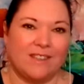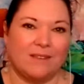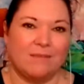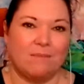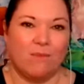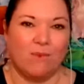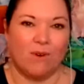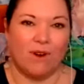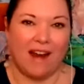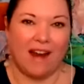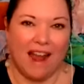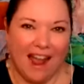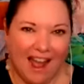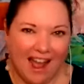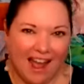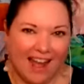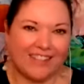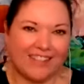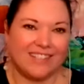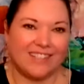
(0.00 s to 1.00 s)
the more
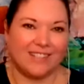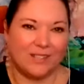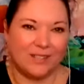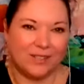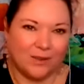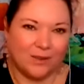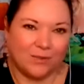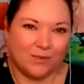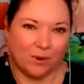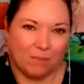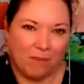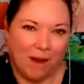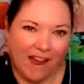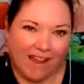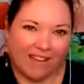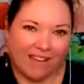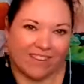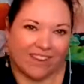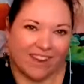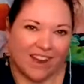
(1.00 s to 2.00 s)
hats, we're
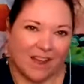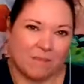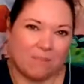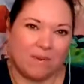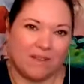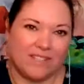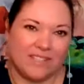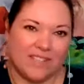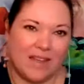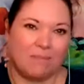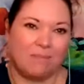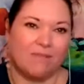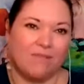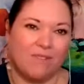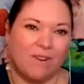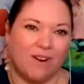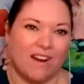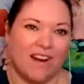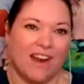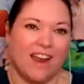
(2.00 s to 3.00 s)
piling up on top
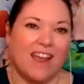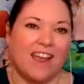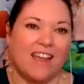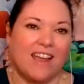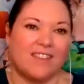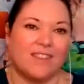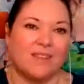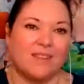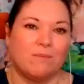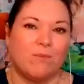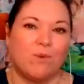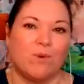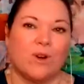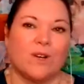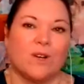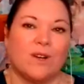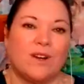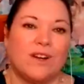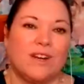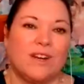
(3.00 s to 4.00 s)
of our head, the
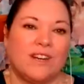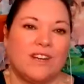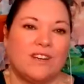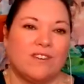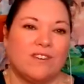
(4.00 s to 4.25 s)
more